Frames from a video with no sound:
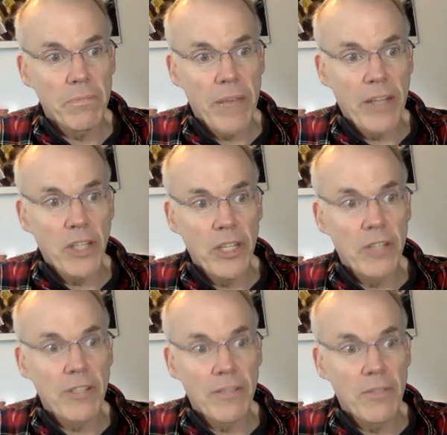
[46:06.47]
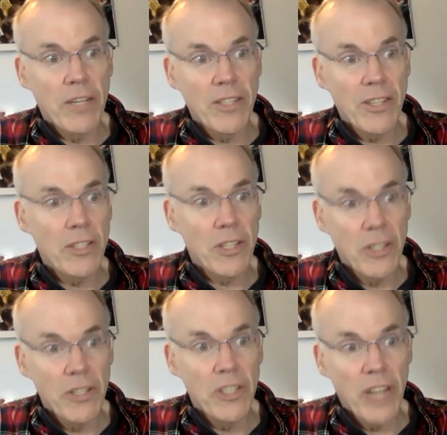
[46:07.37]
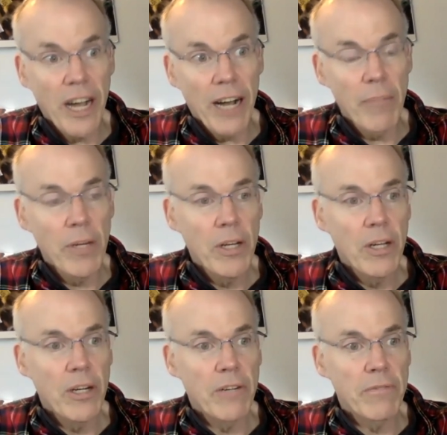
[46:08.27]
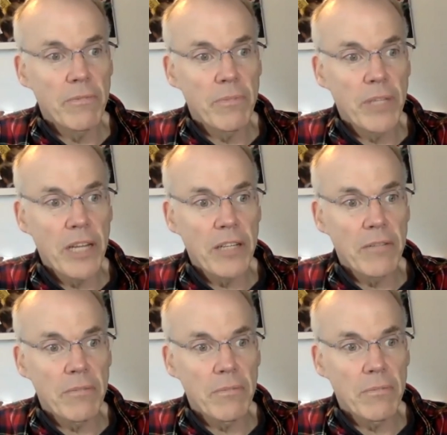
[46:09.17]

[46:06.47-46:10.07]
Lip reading: engineers have done such a good job of getting